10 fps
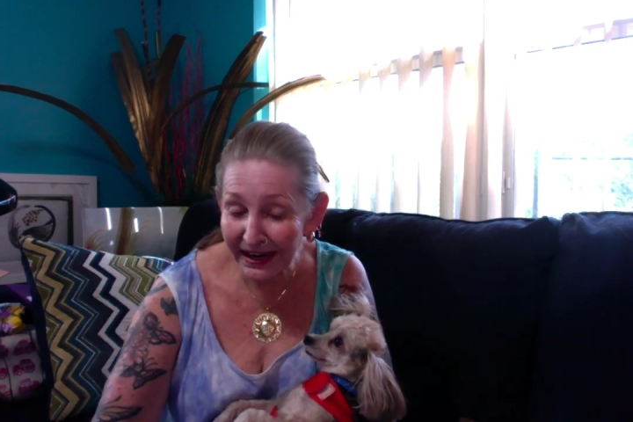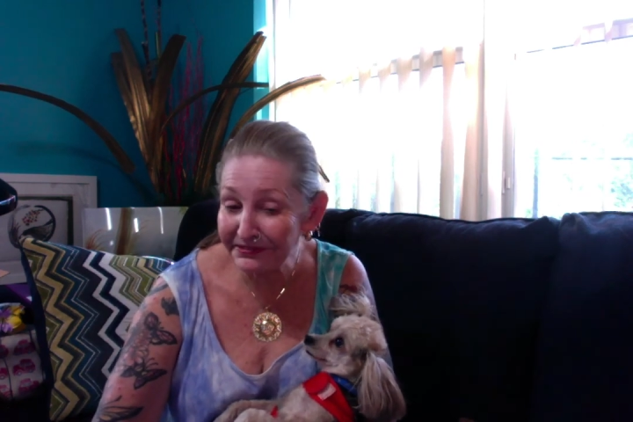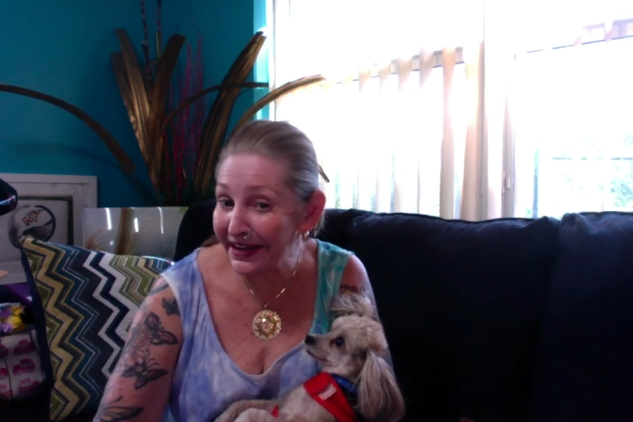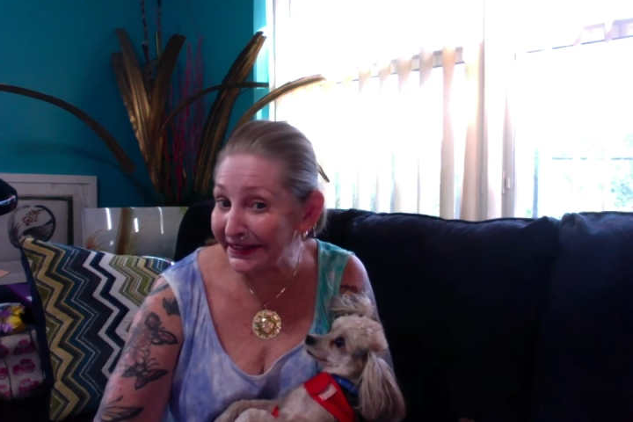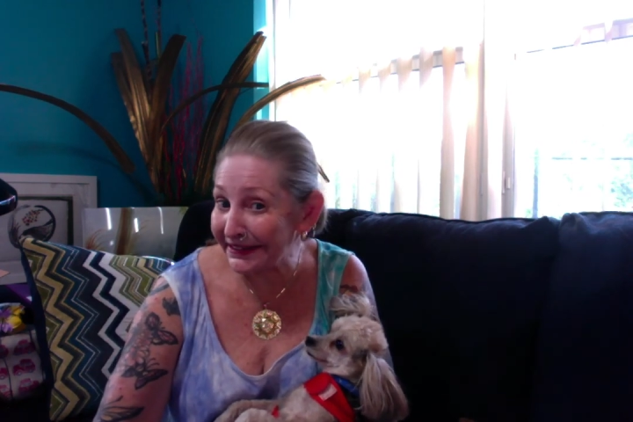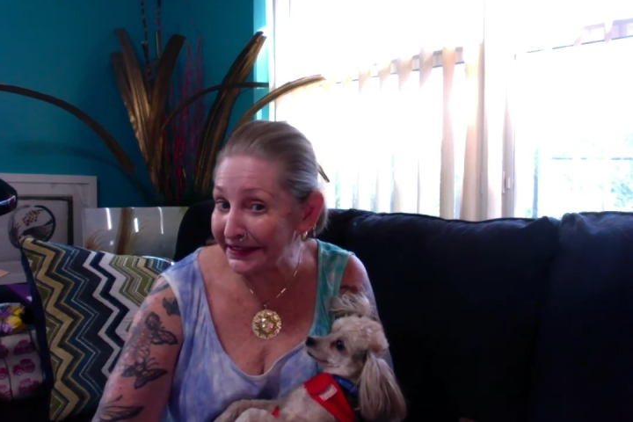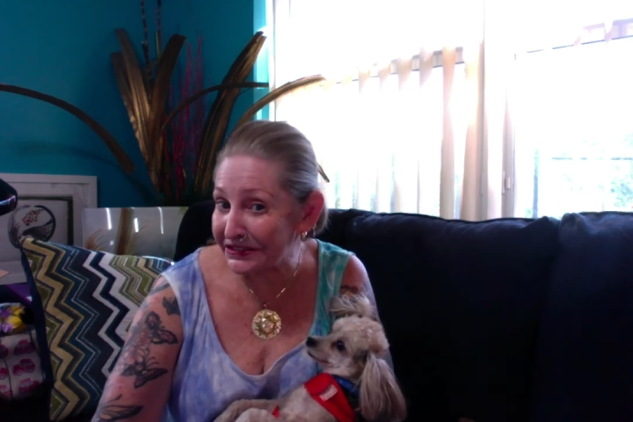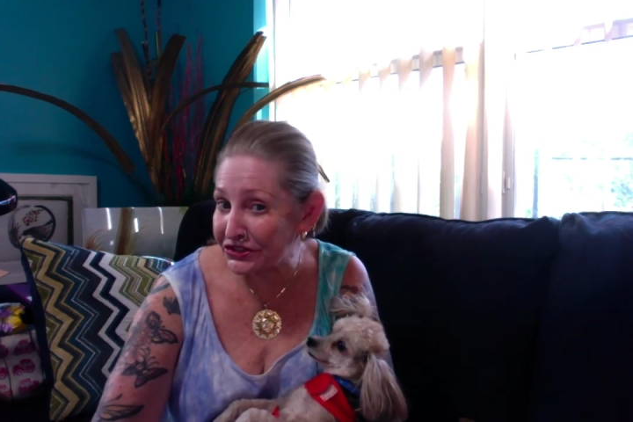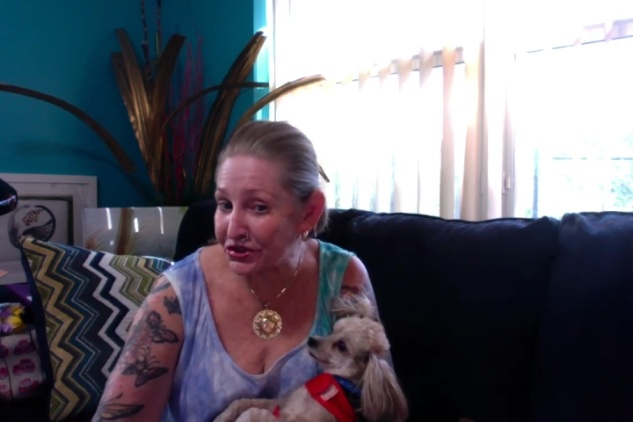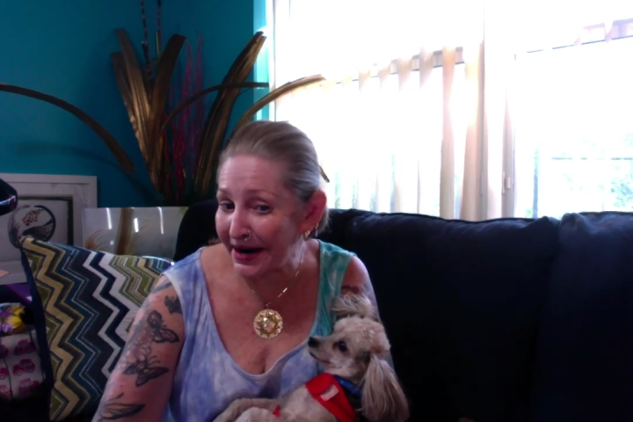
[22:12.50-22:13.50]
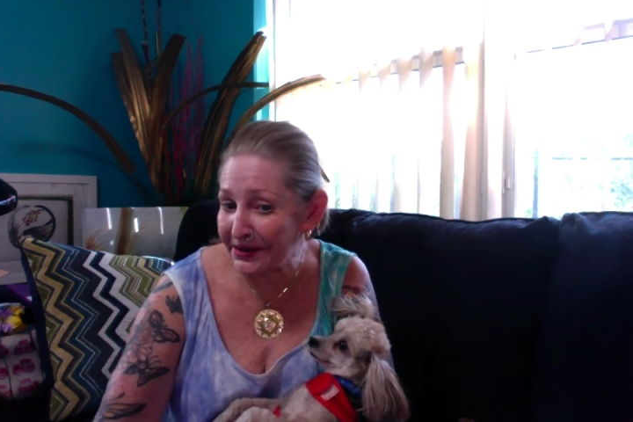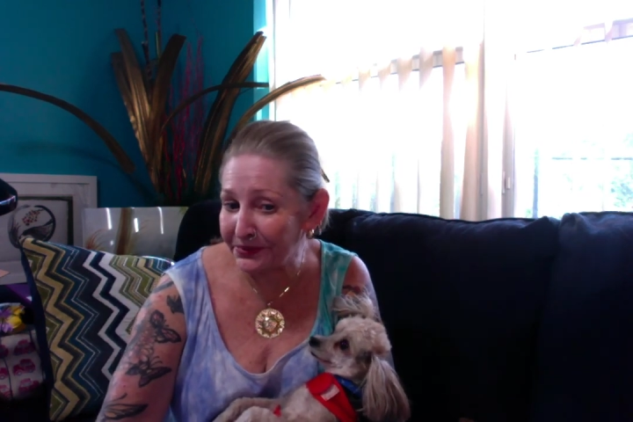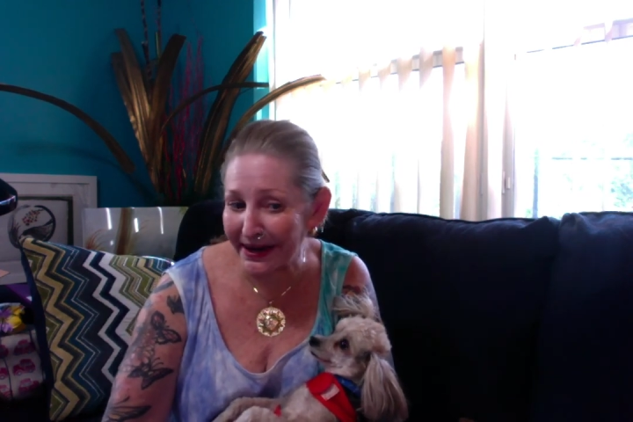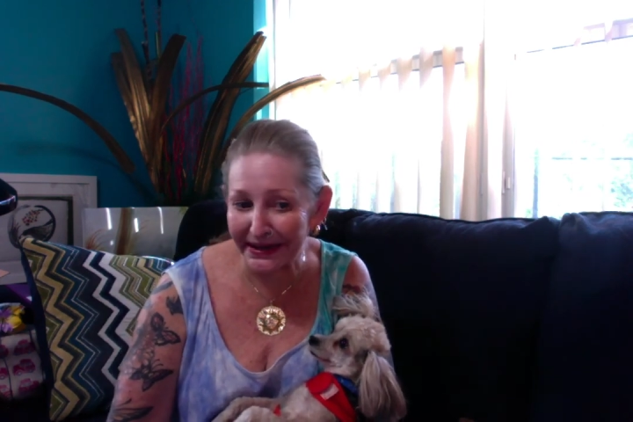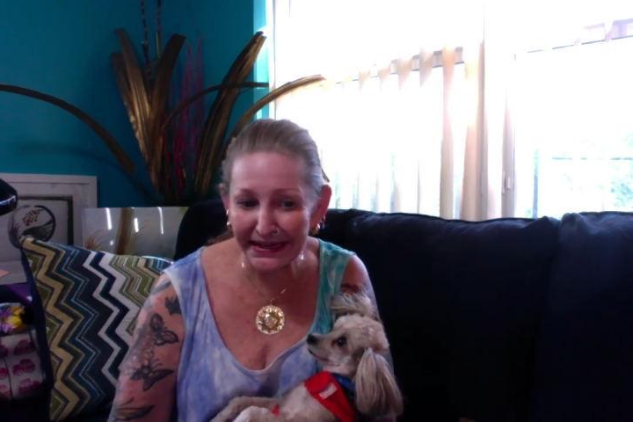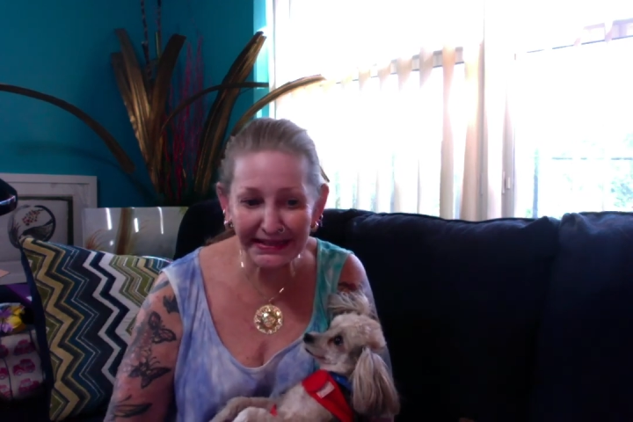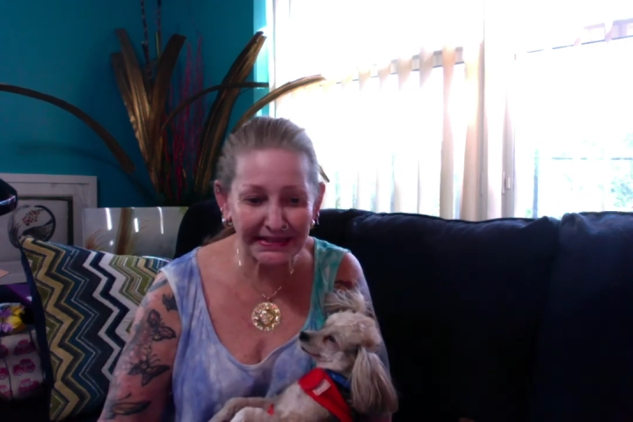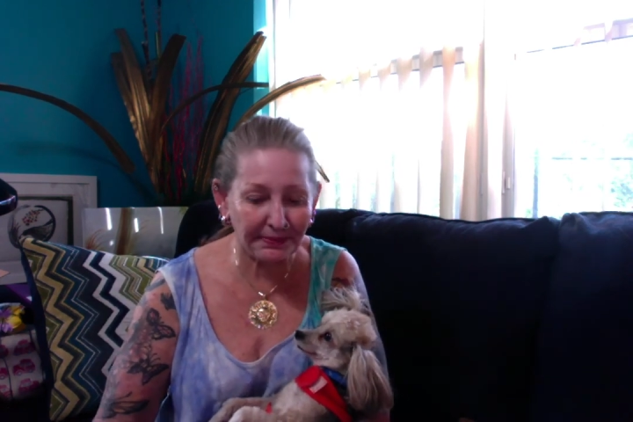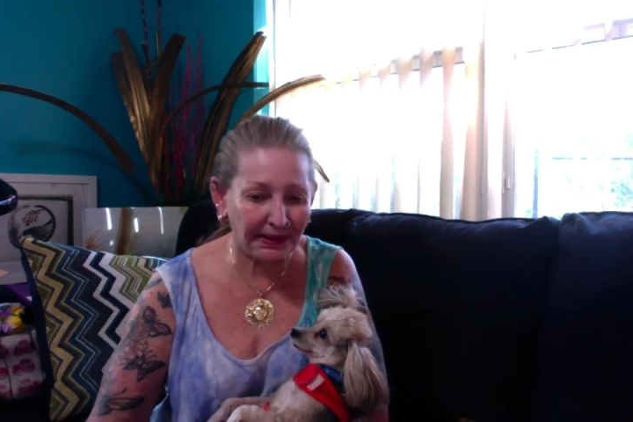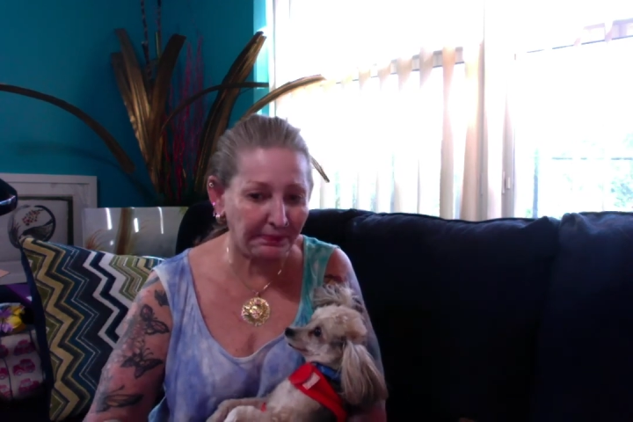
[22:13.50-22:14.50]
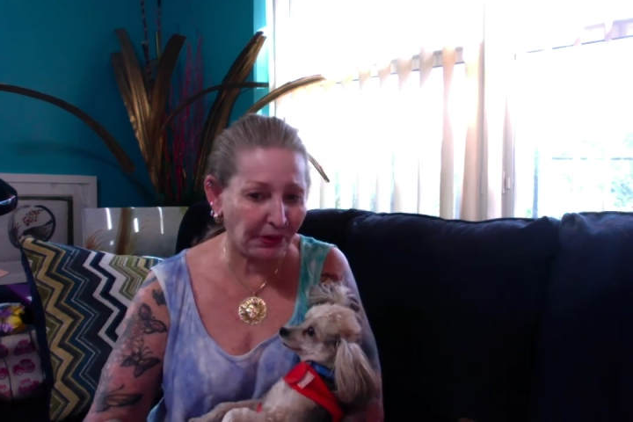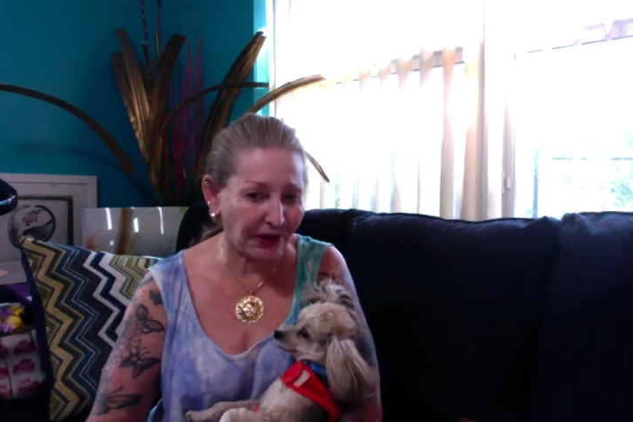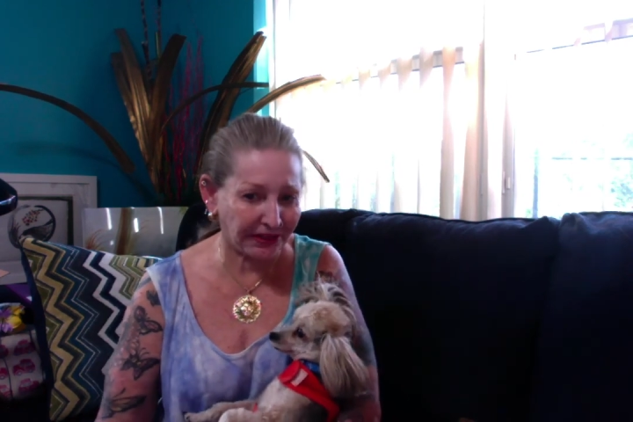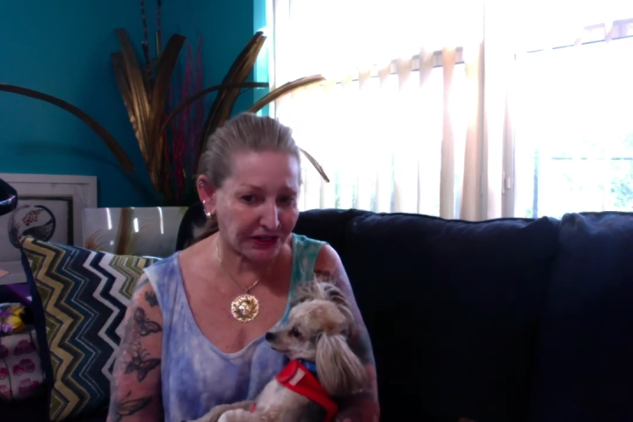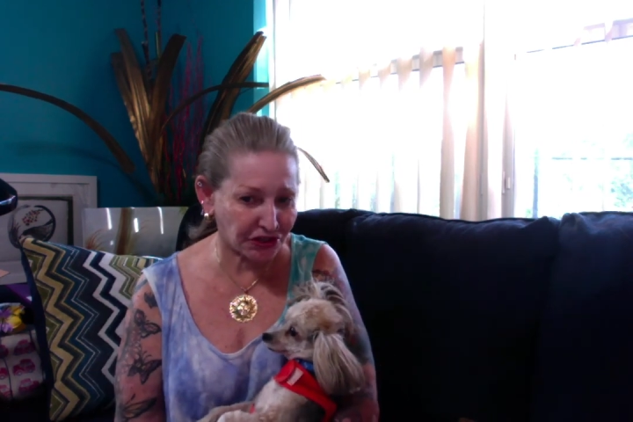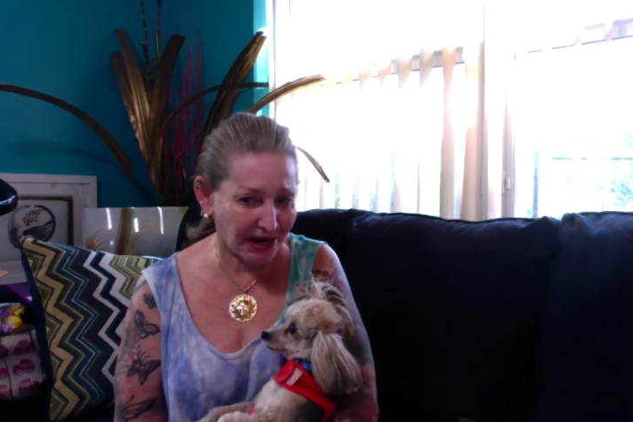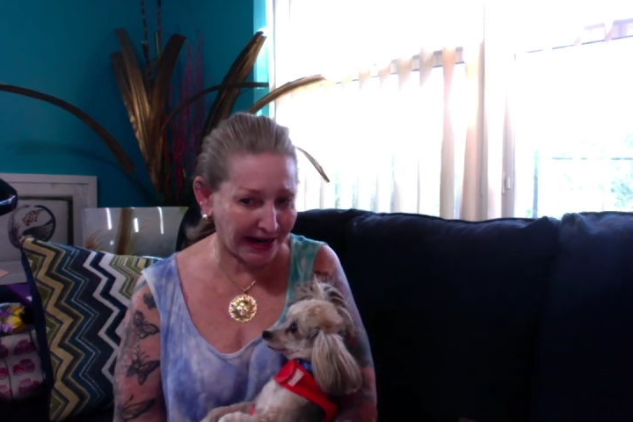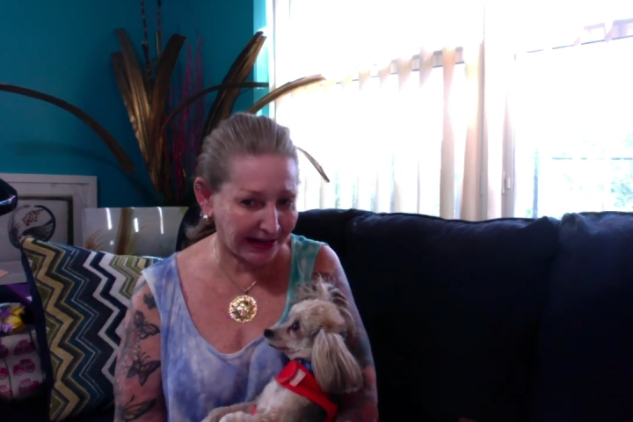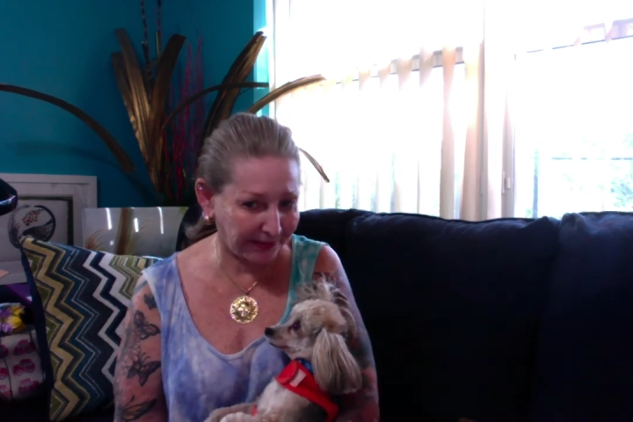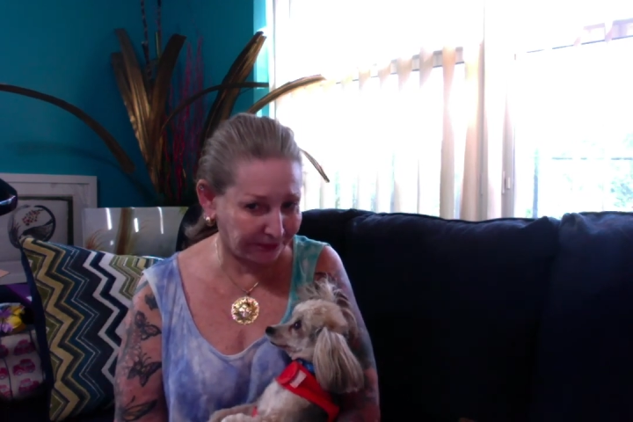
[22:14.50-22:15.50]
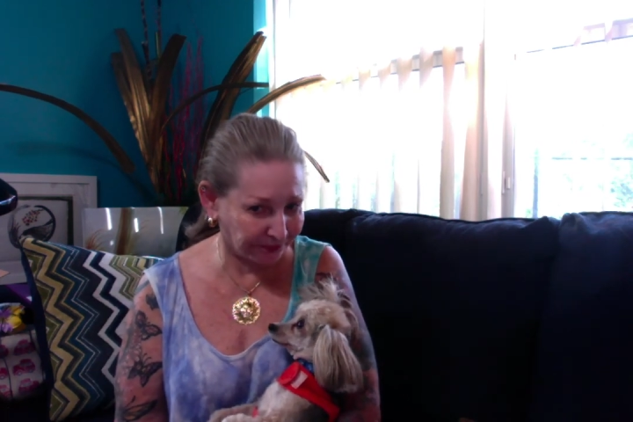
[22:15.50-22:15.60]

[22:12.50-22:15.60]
I got to get the trike ready. Somebody bought the trike.